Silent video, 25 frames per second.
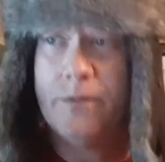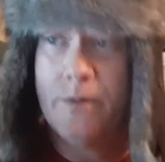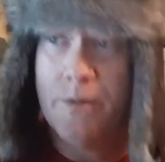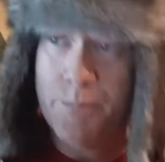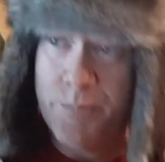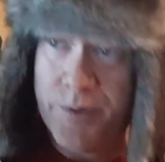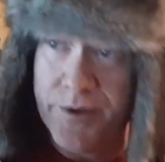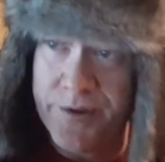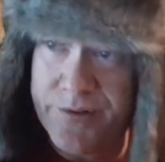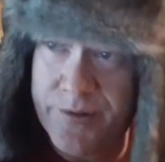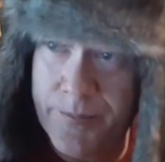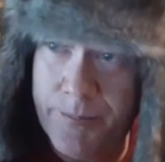
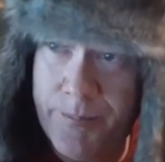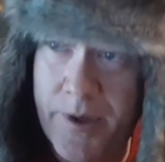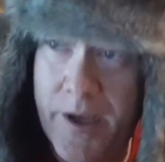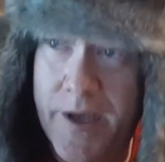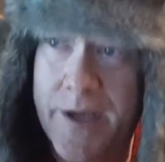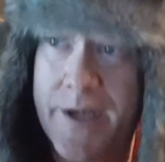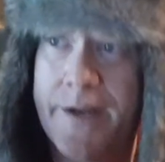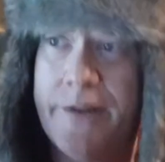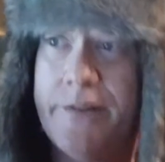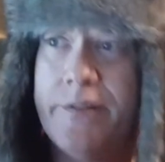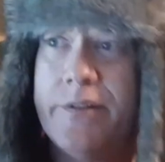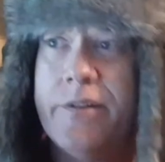Bosom
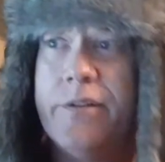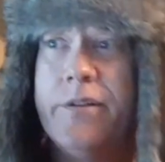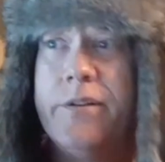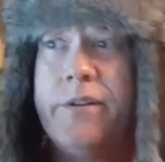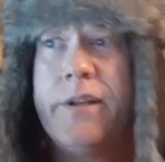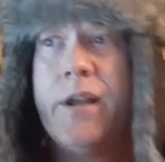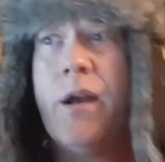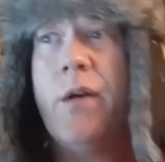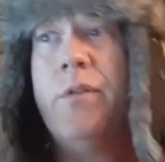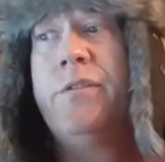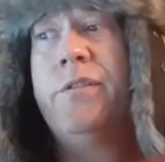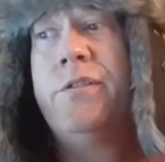Buddies,
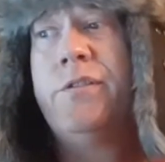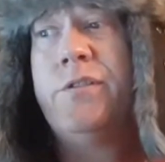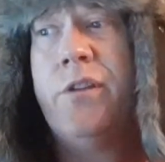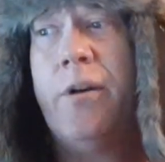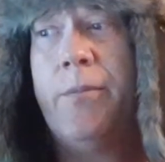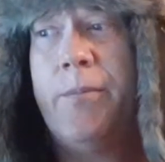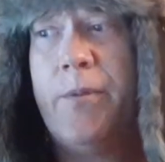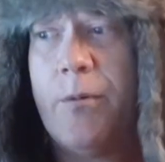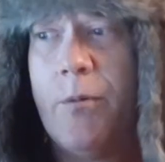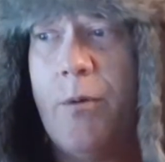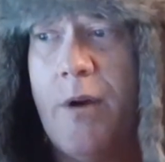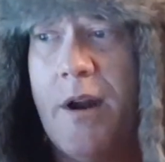that was a show I
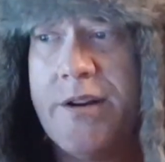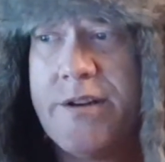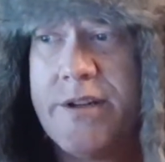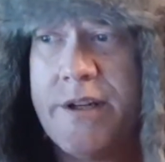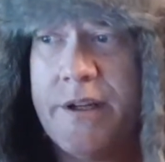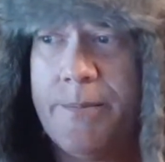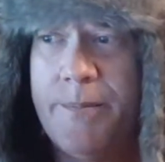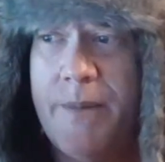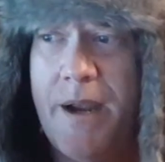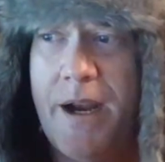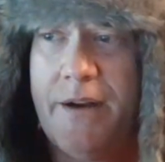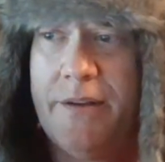remember
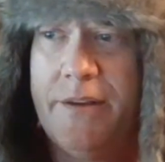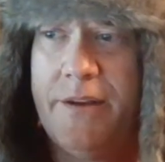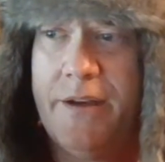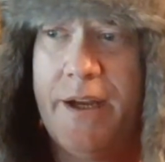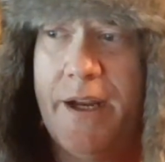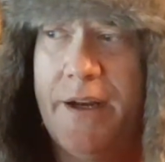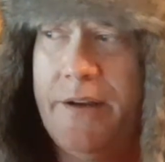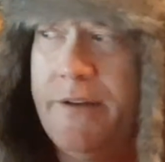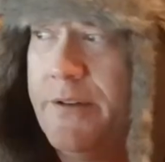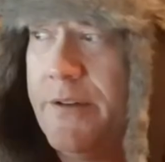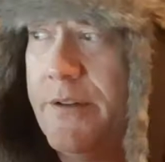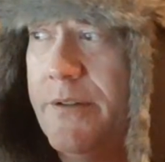watching back in the
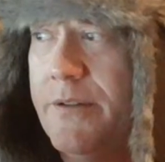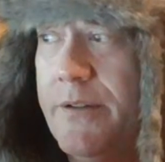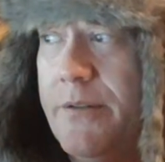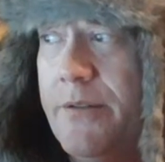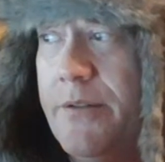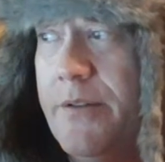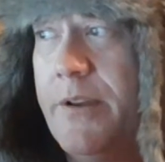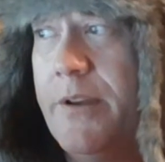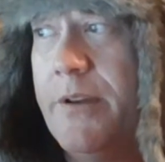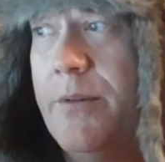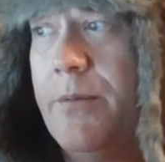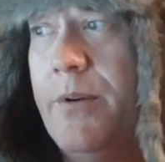day too. That
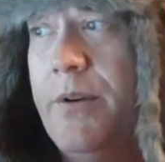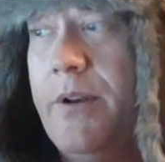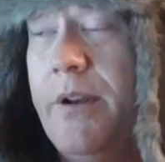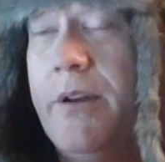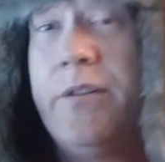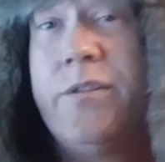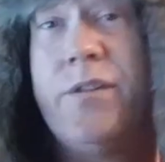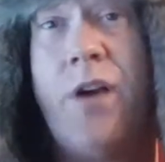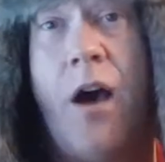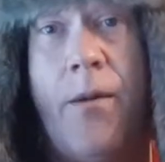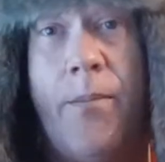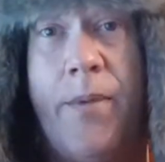was a good one.
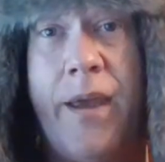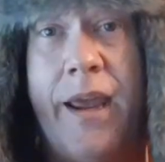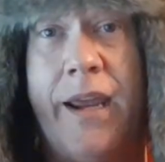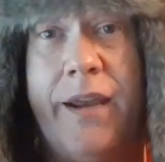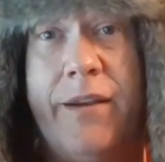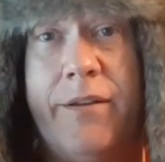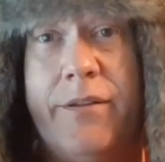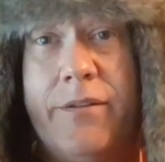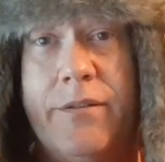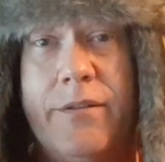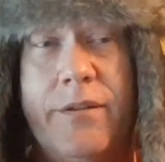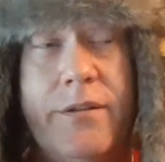And Tom
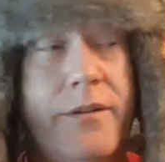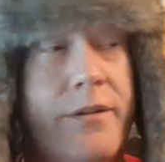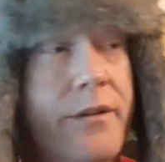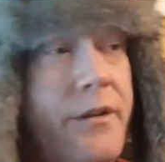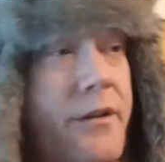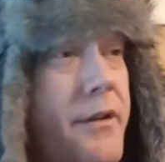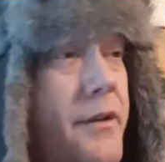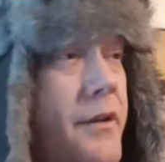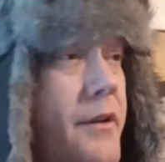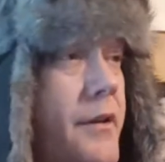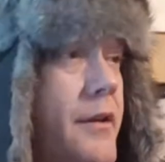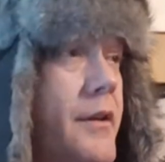Hanks.
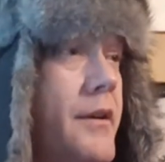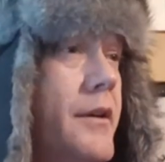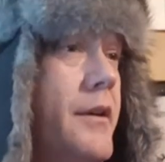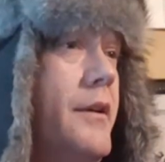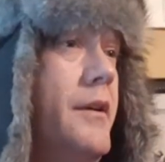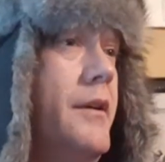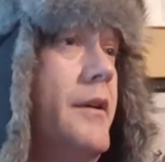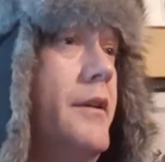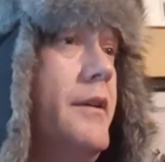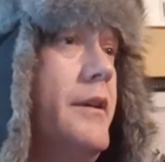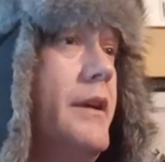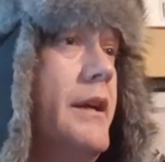
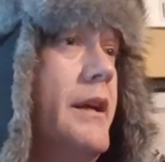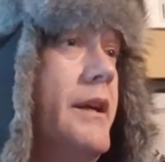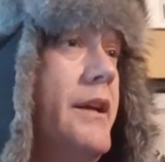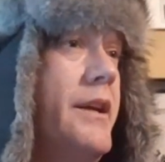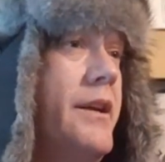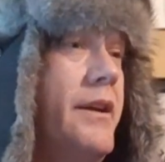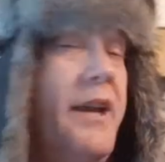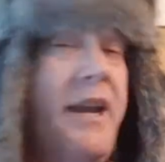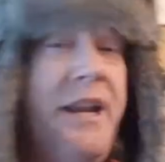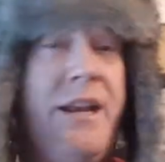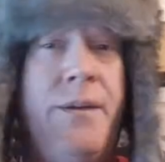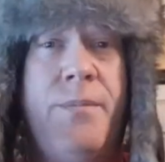
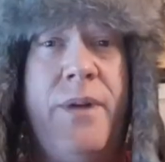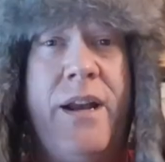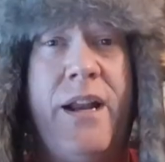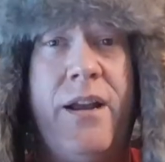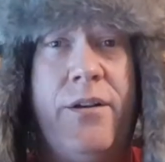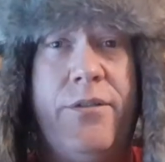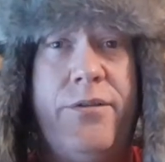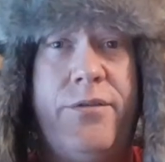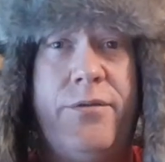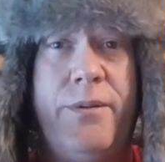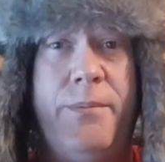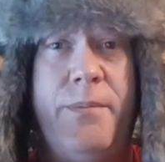Anybody
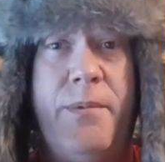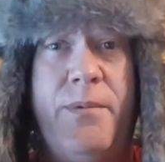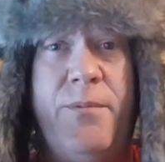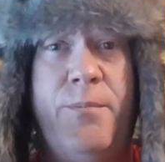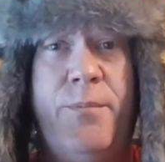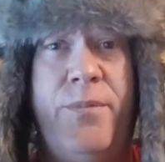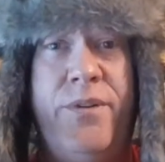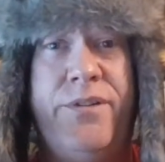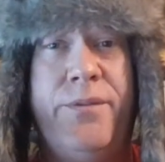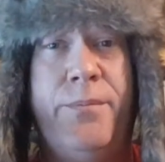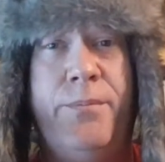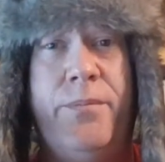else remember
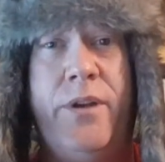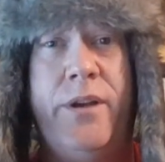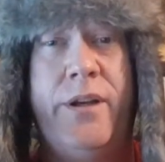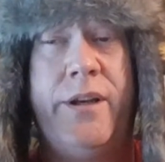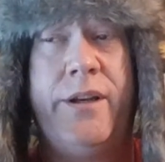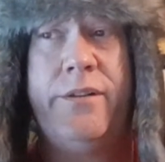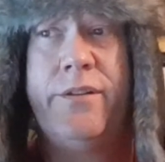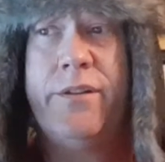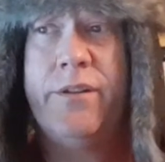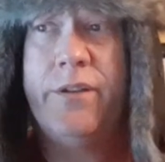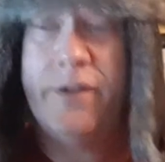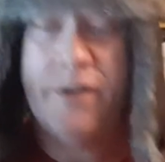Bosom
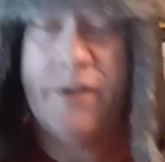Buddies?